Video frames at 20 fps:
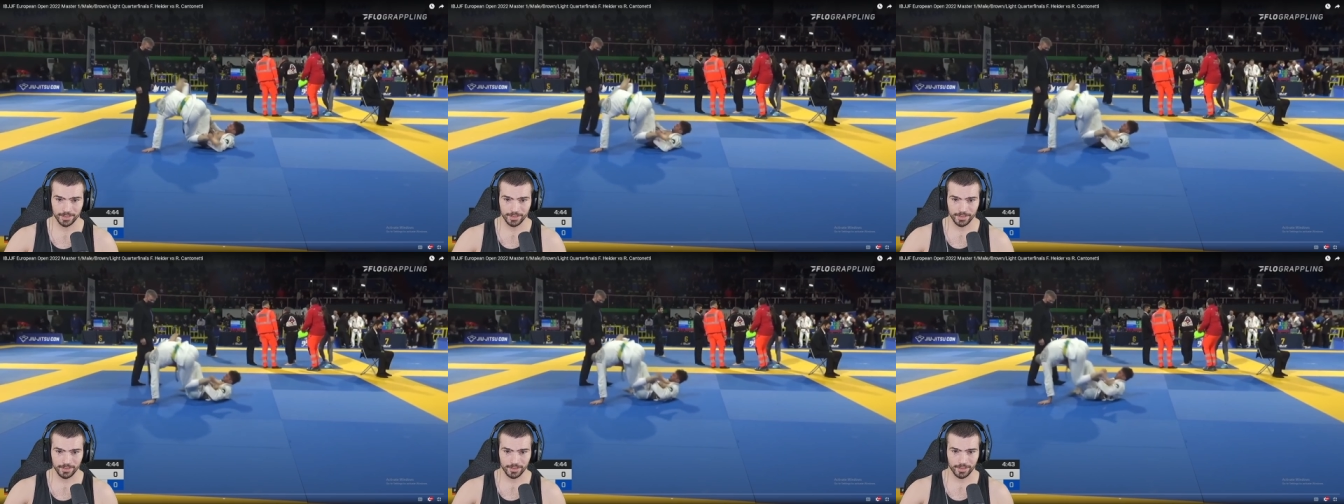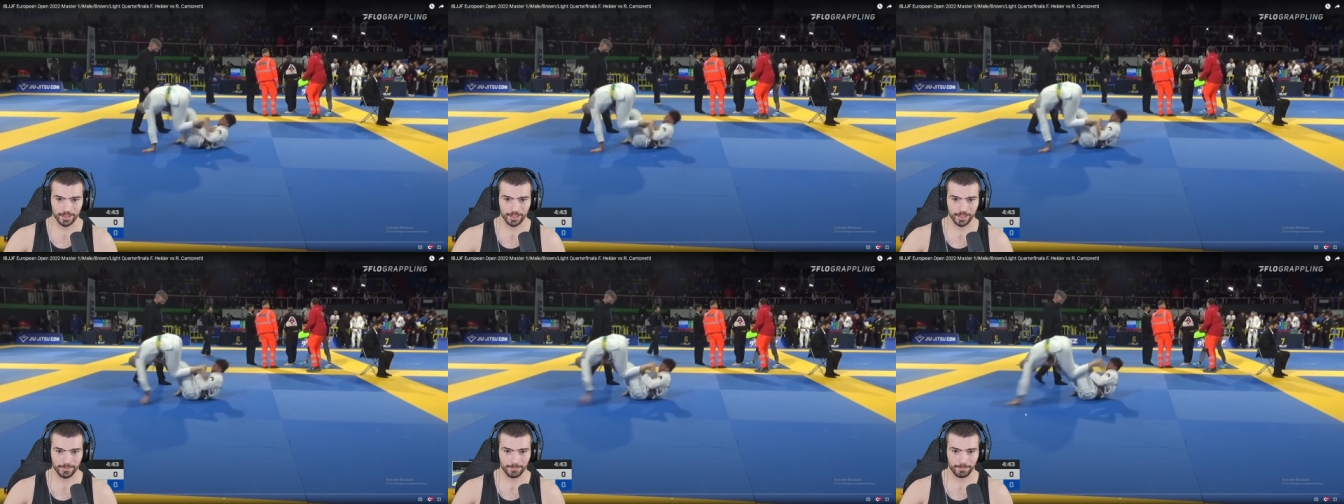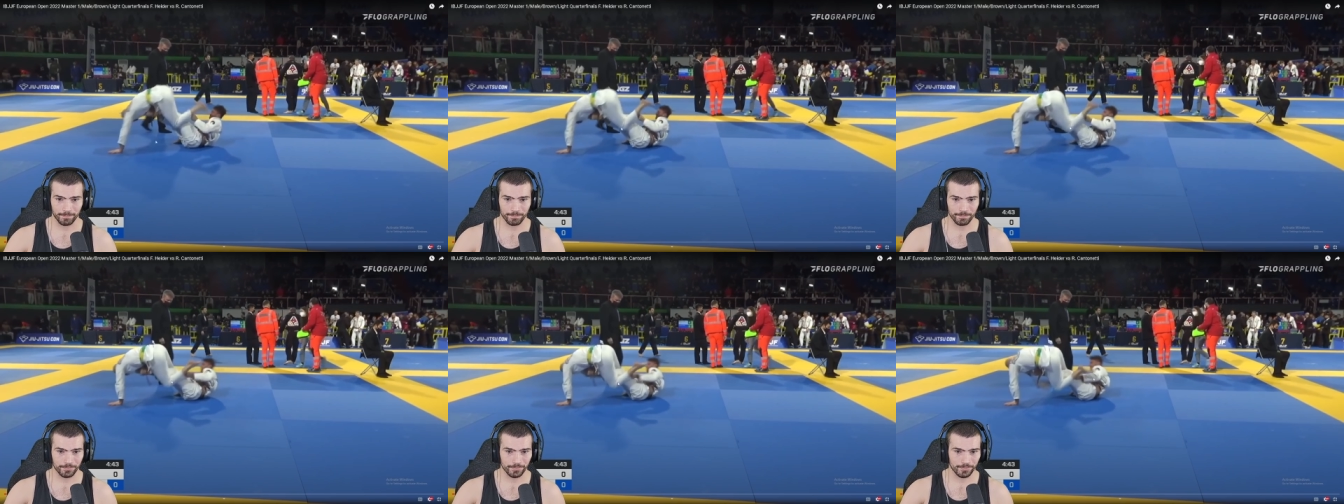
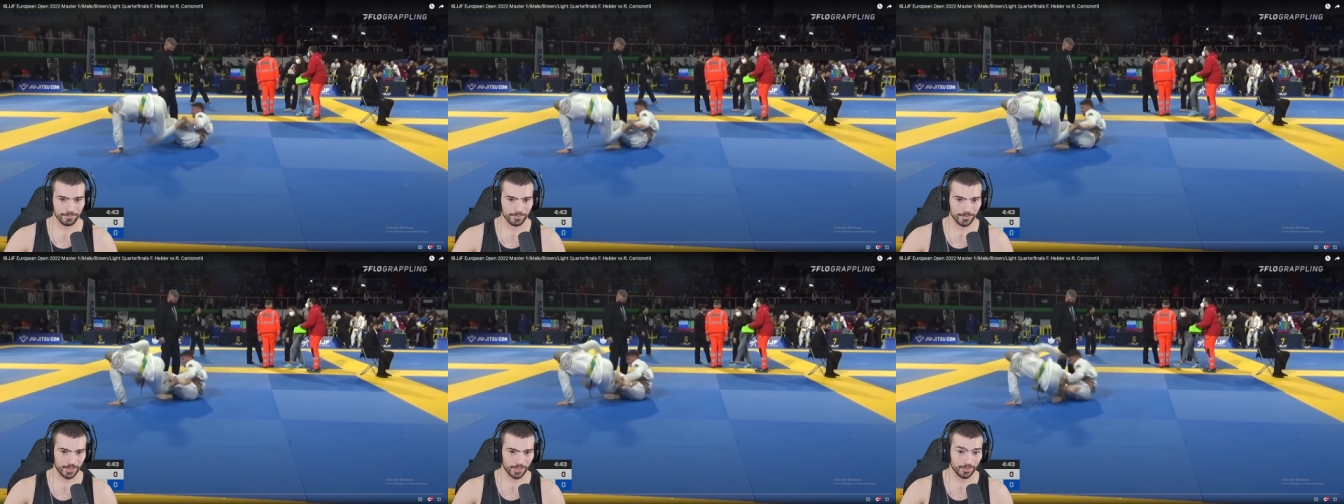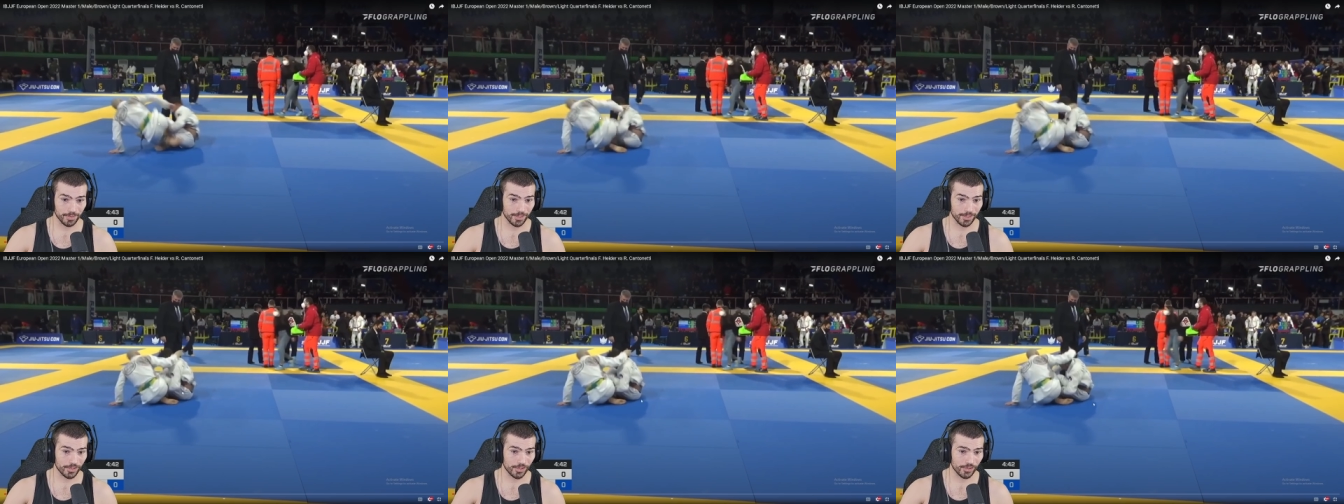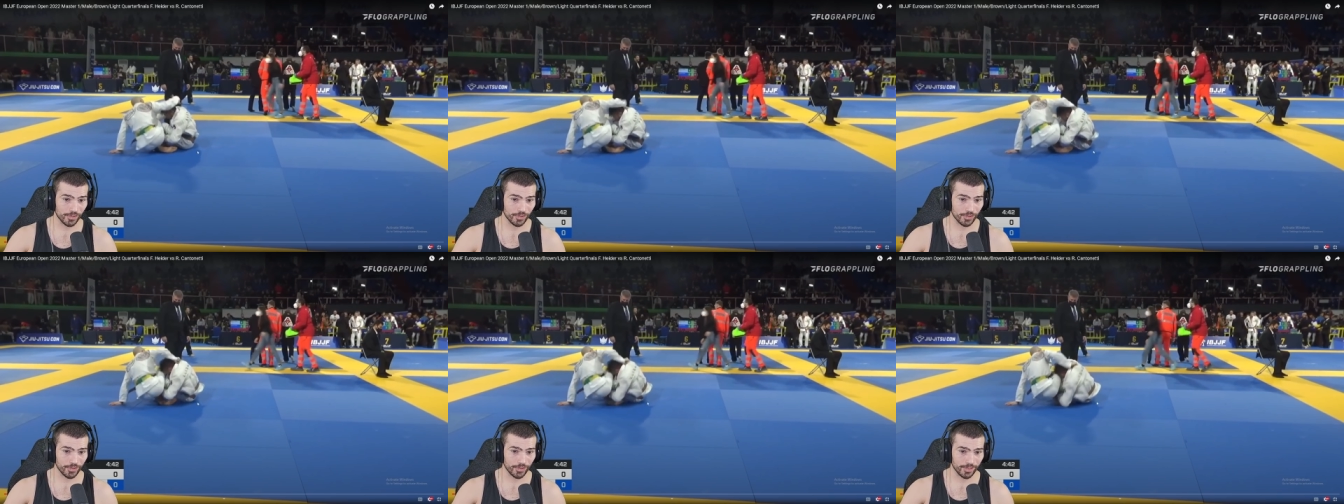Um, you know, this
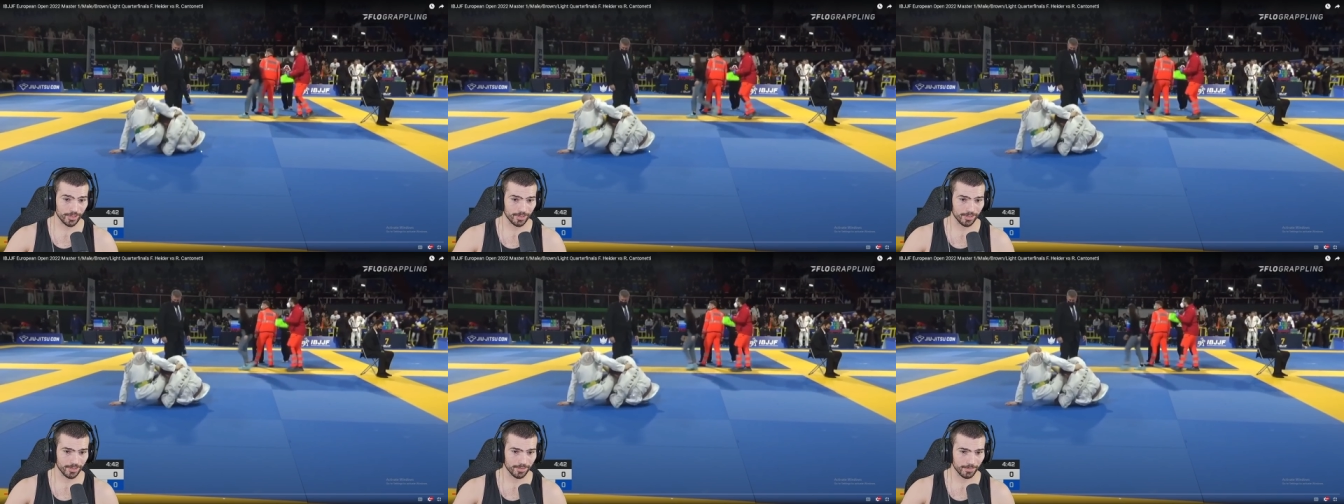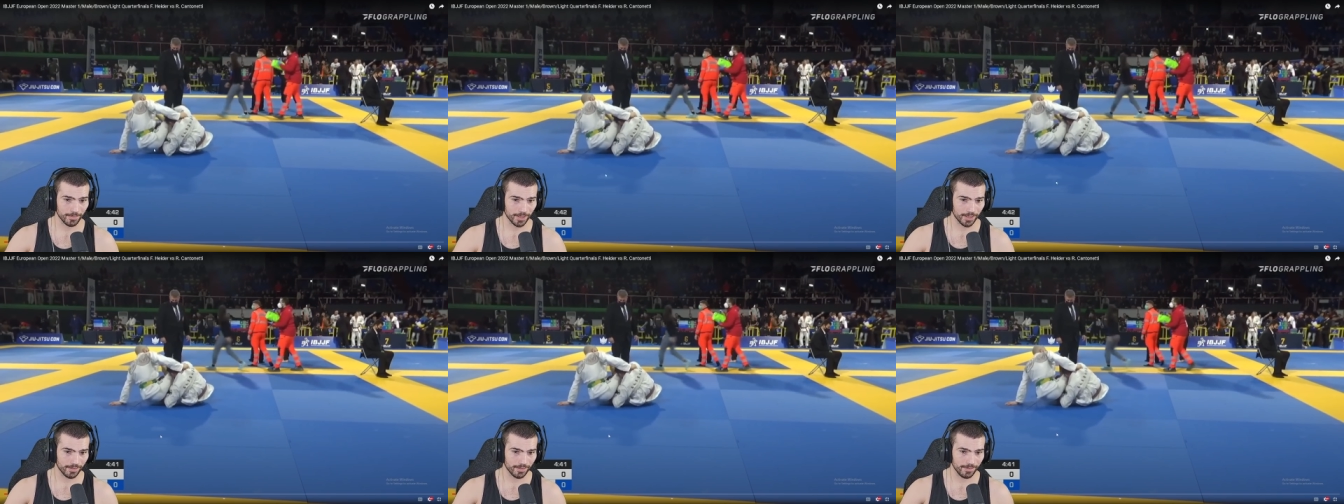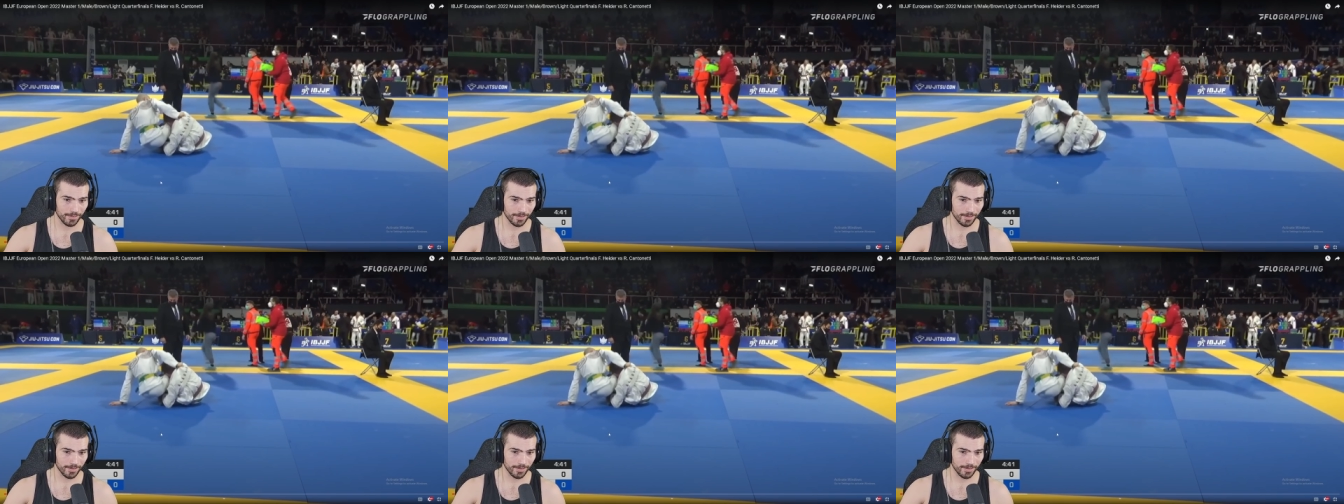isn't good, but